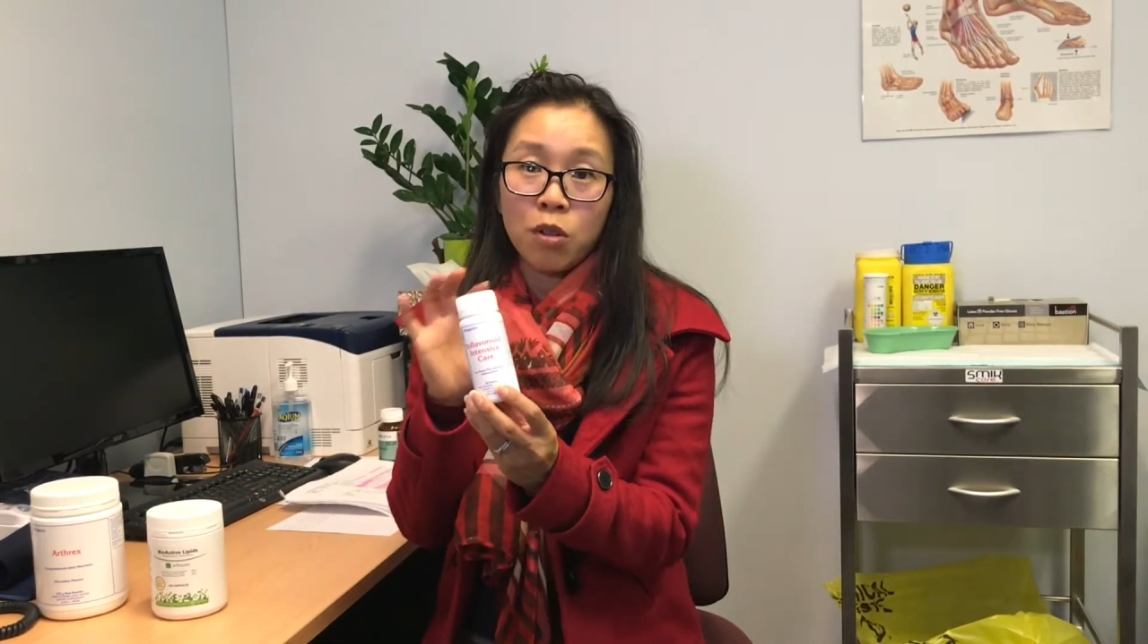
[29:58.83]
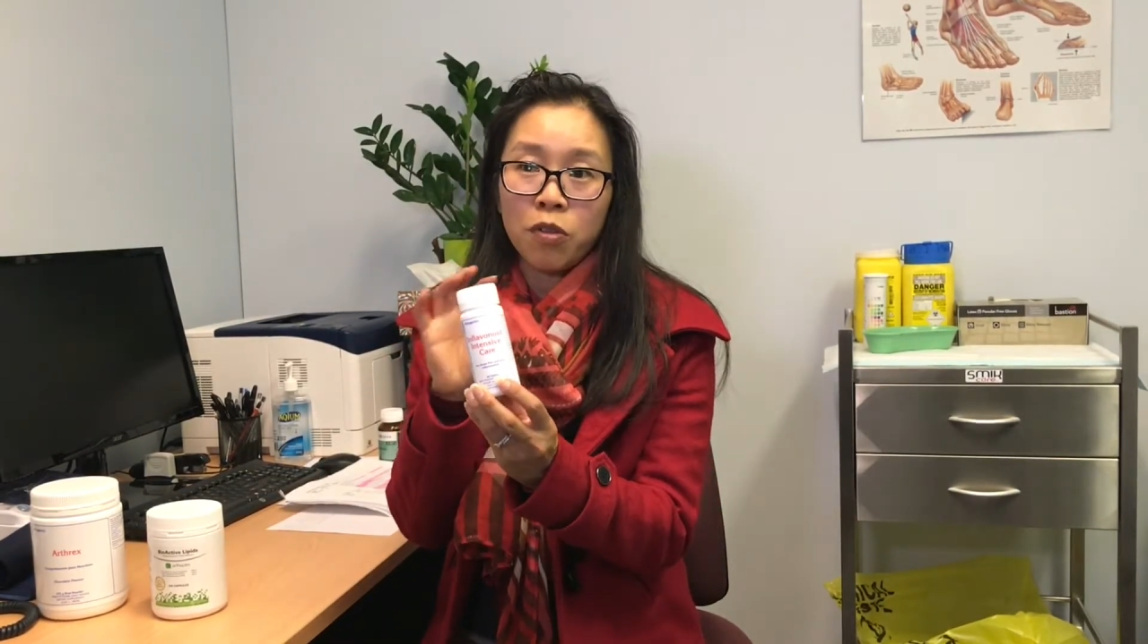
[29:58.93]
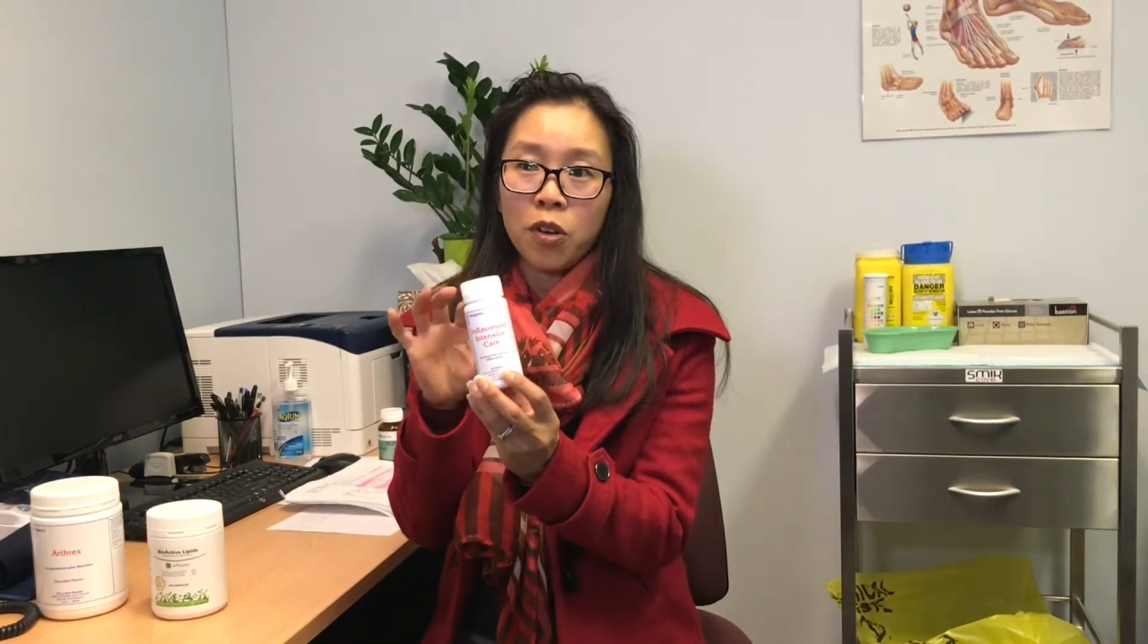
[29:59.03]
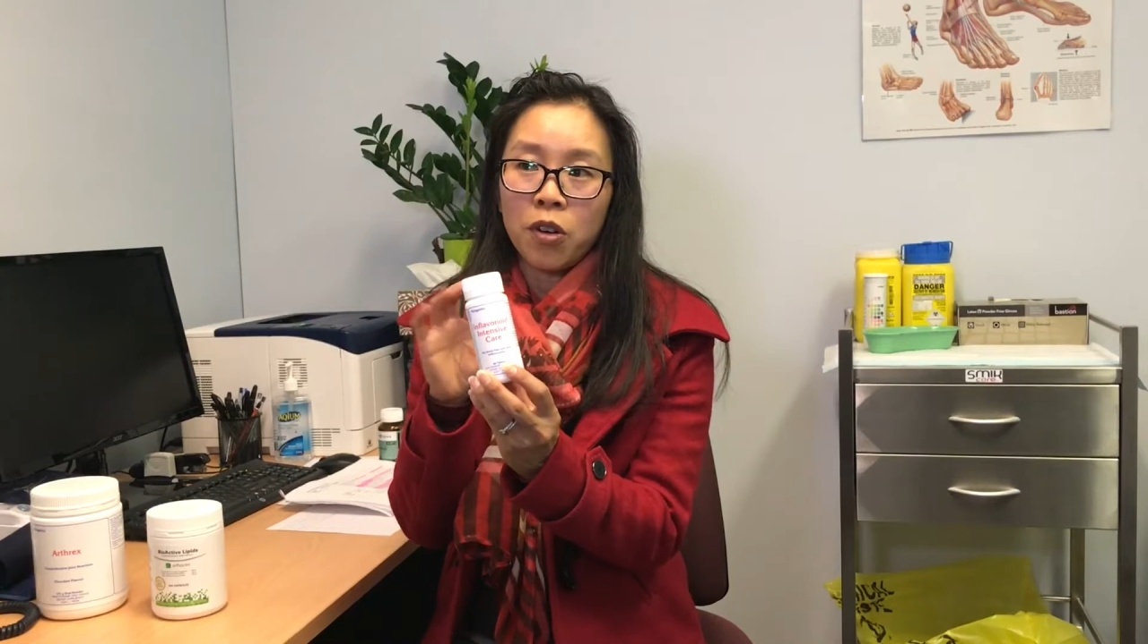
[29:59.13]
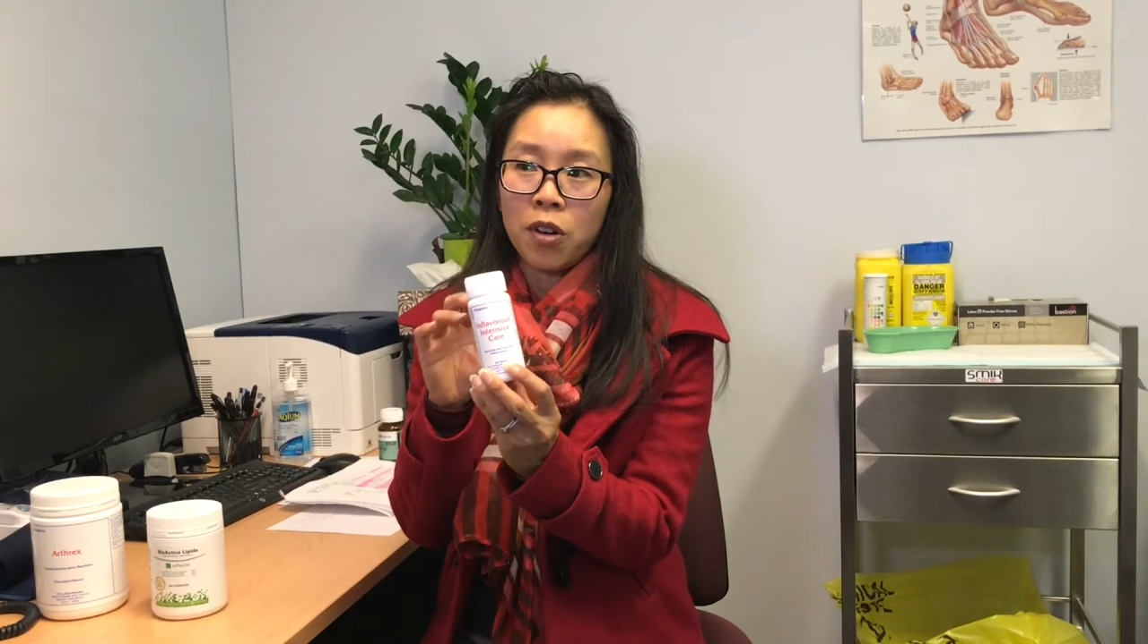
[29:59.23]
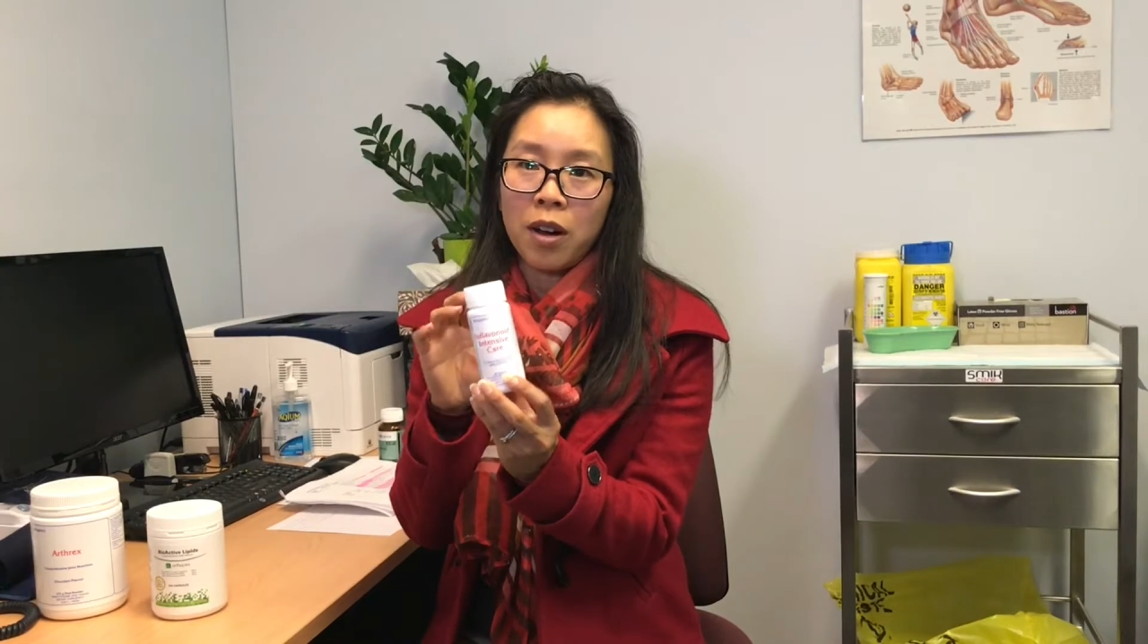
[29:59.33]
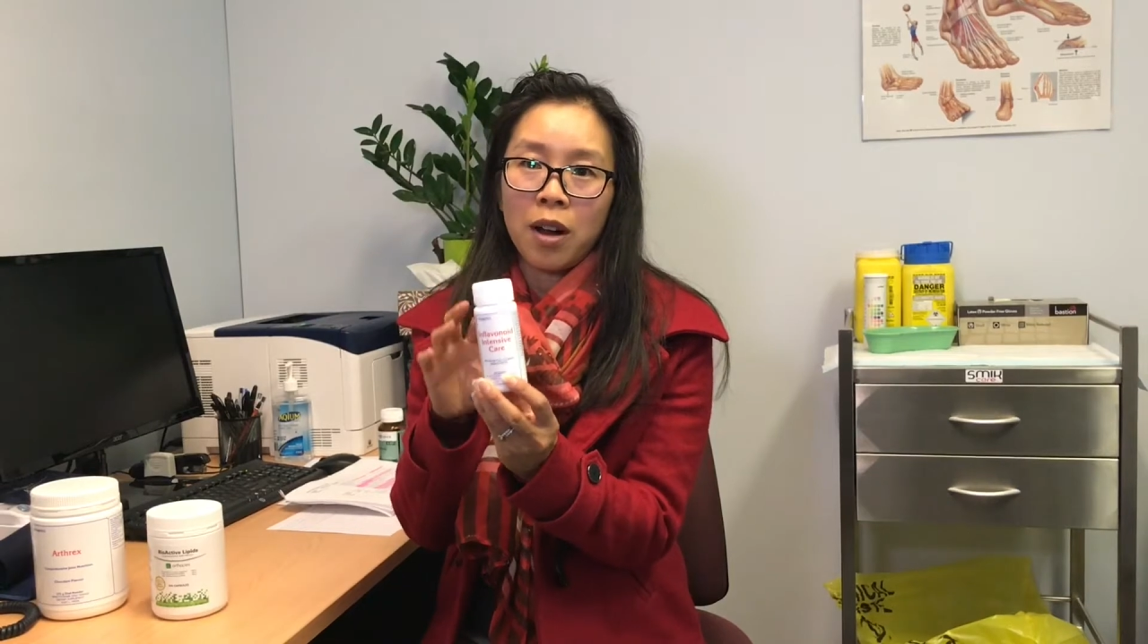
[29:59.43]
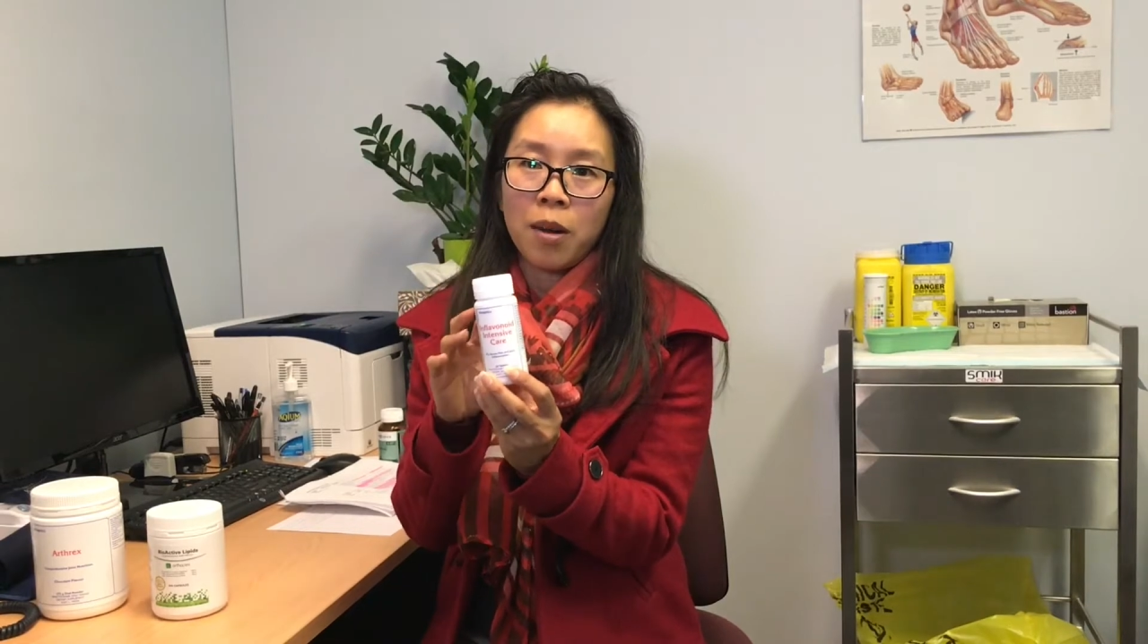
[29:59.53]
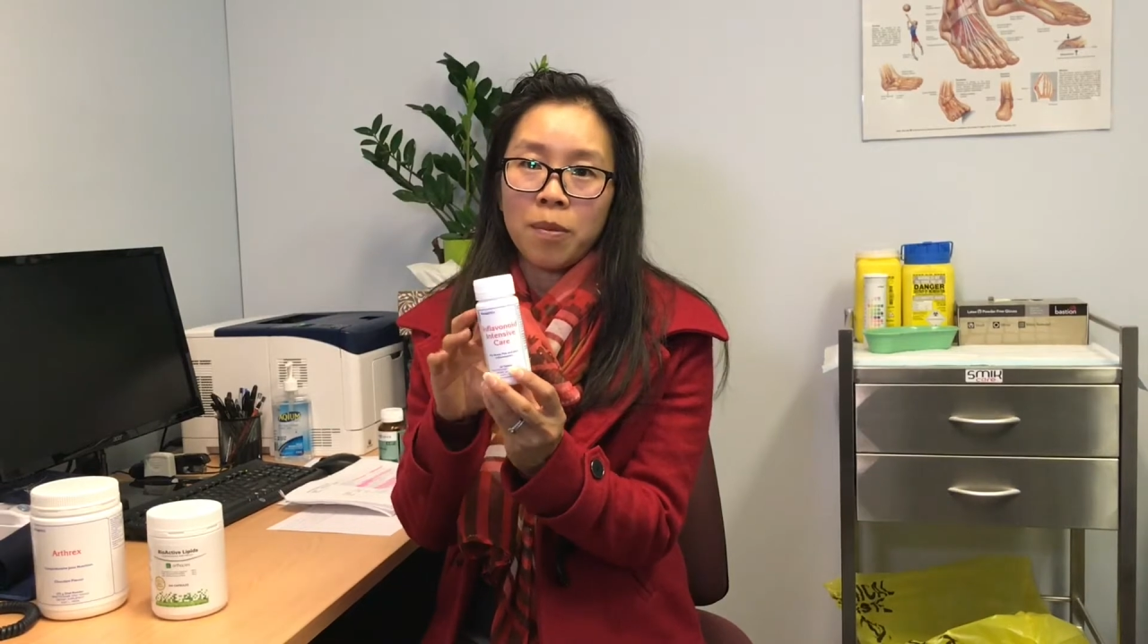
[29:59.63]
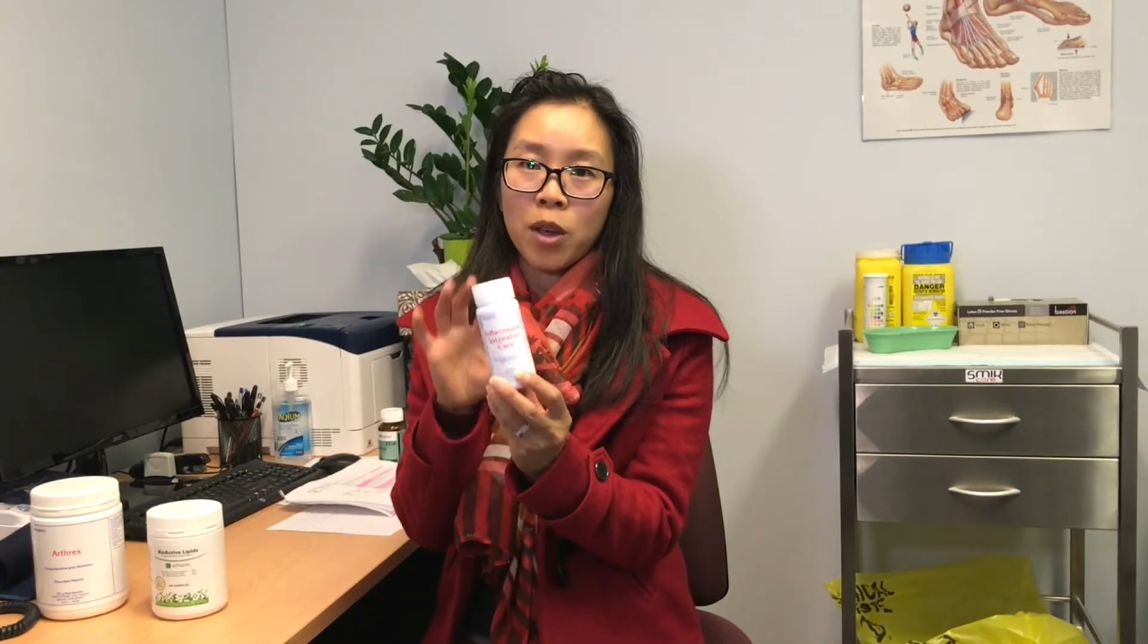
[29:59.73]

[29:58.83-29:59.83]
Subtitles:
for a